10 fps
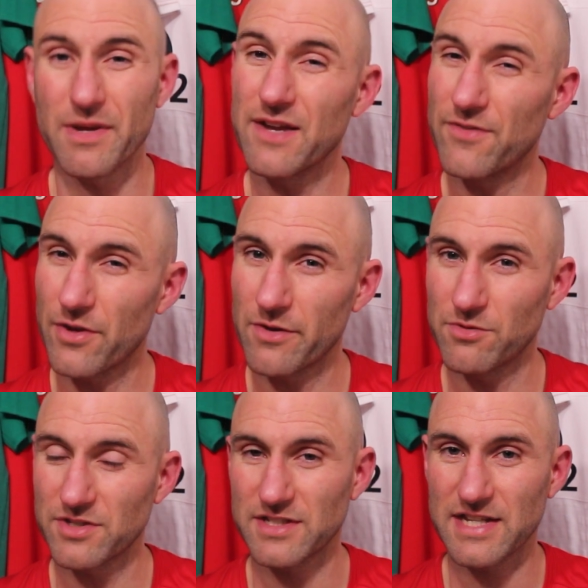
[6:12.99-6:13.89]
Even though he
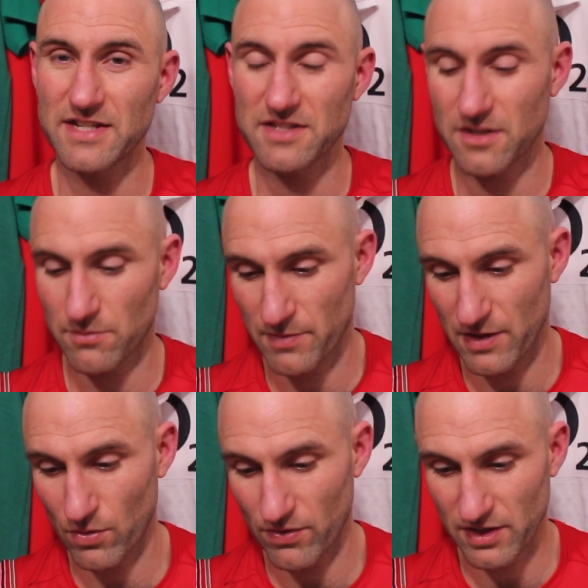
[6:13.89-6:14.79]
wasn't tested, I'm a
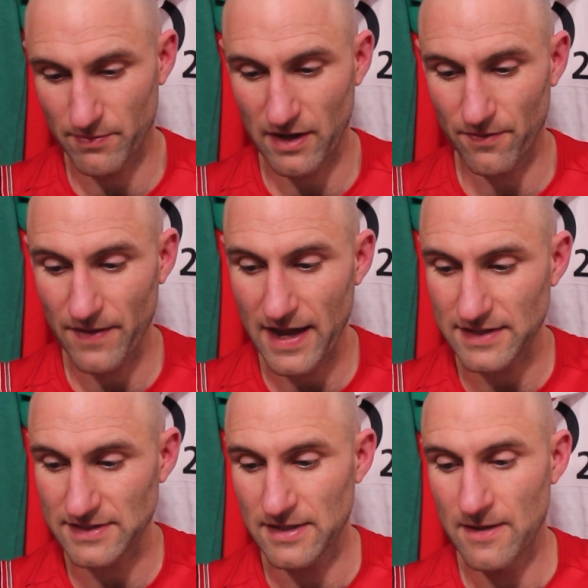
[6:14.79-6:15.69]
bit worried about
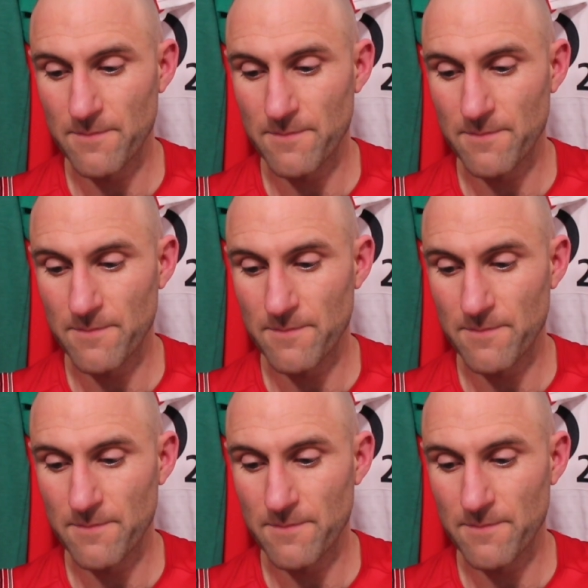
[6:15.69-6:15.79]
that.